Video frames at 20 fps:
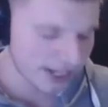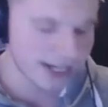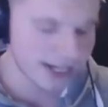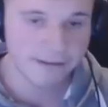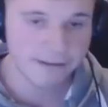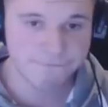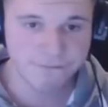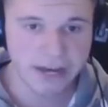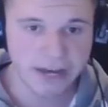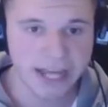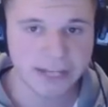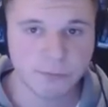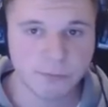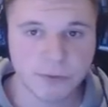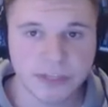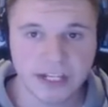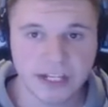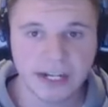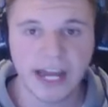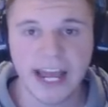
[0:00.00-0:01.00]
got in a fight
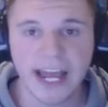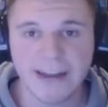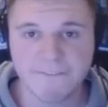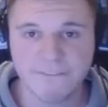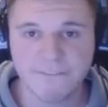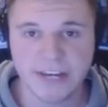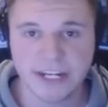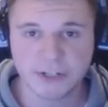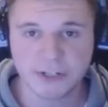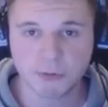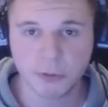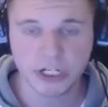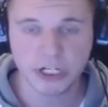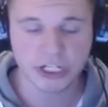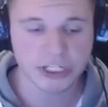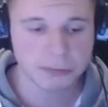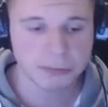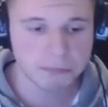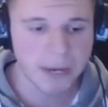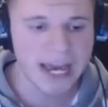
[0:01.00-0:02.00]
with the lionfish,
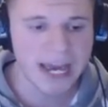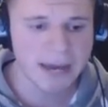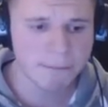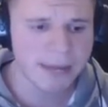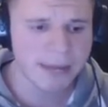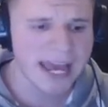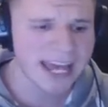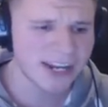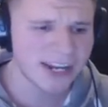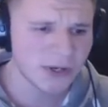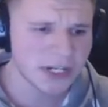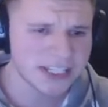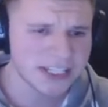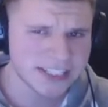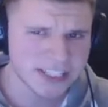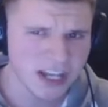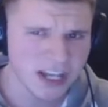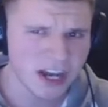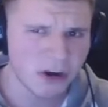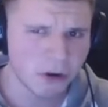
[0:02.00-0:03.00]
which is ba bad on
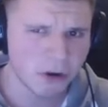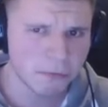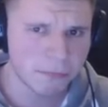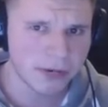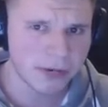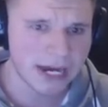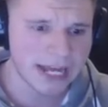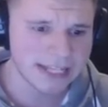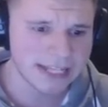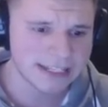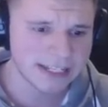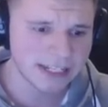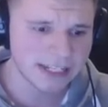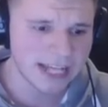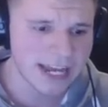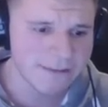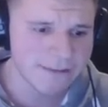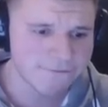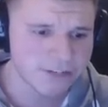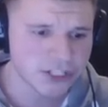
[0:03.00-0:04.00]
its own, but the
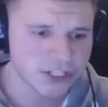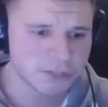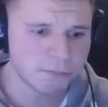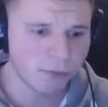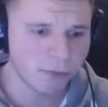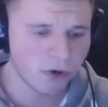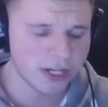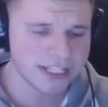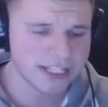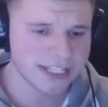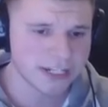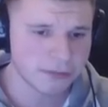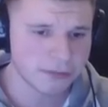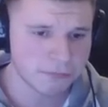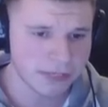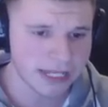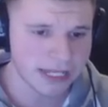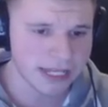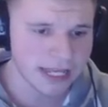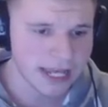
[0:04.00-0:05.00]
lionfish
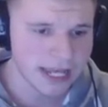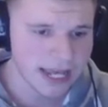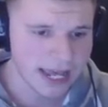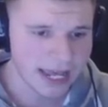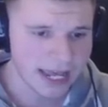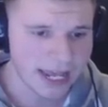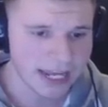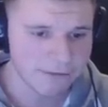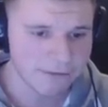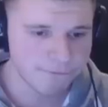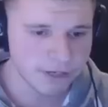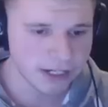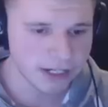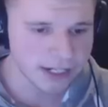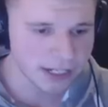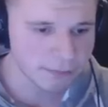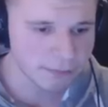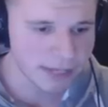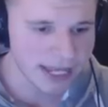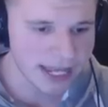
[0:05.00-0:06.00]
poisoned me, and if you
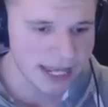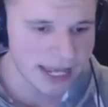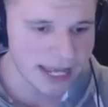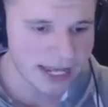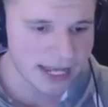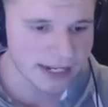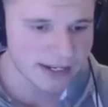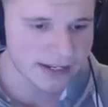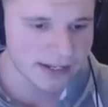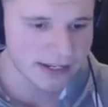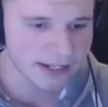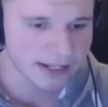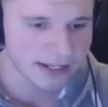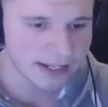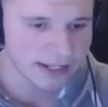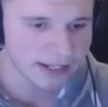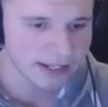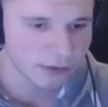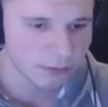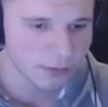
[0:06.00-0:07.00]
look at my hand,
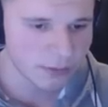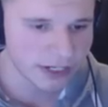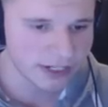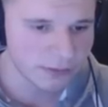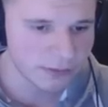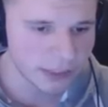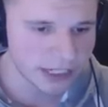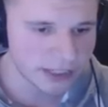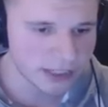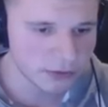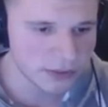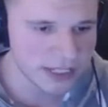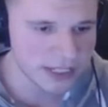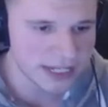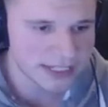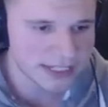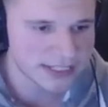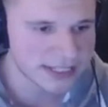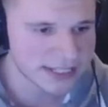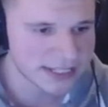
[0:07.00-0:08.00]
when I, when I do
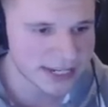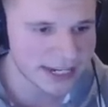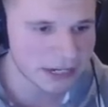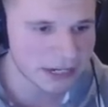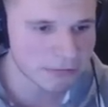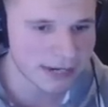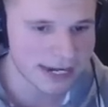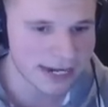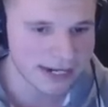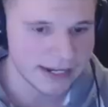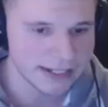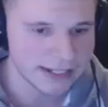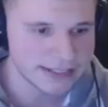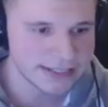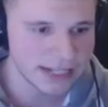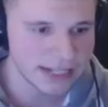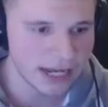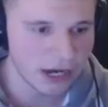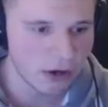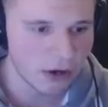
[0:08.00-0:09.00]
this, it's kinda red.
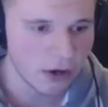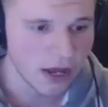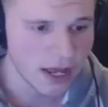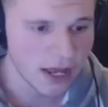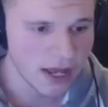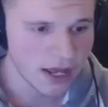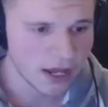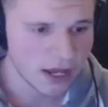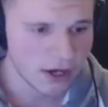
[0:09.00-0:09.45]
So,